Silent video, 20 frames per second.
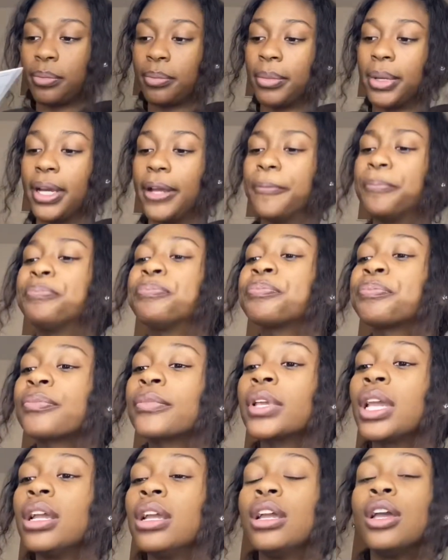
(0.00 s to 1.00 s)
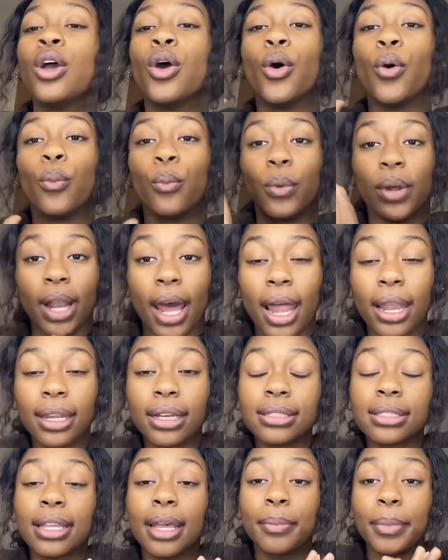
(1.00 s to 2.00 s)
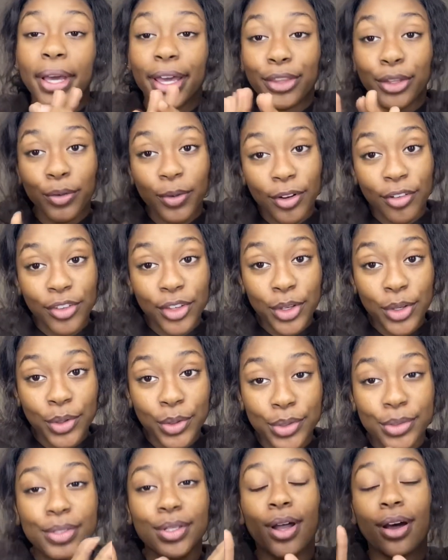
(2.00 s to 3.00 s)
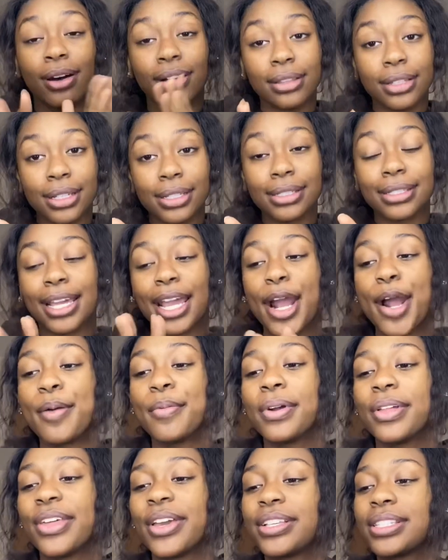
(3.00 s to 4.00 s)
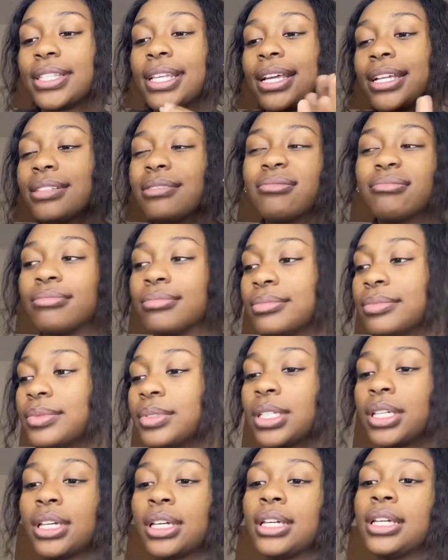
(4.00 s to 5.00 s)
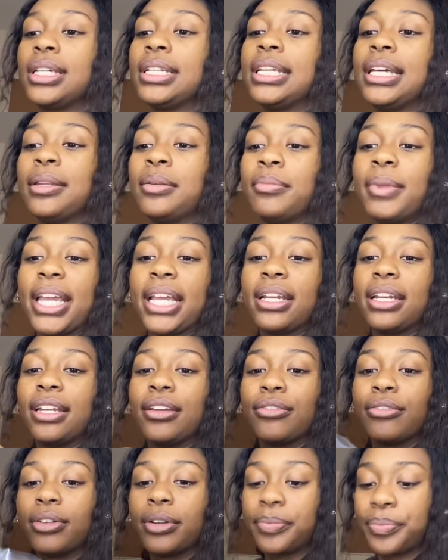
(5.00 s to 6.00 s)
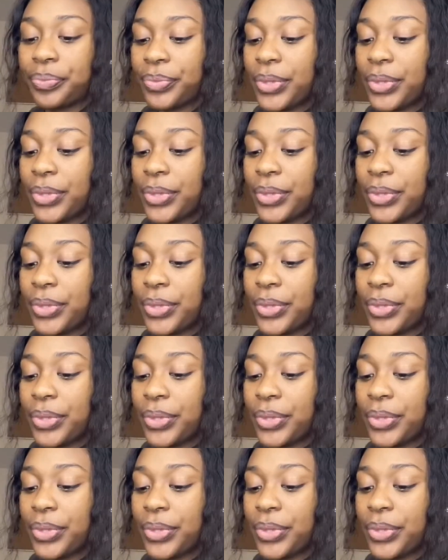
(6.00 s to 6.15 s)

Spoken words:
But when I looked up other reviews on this camera, they said it doesn't make a difference.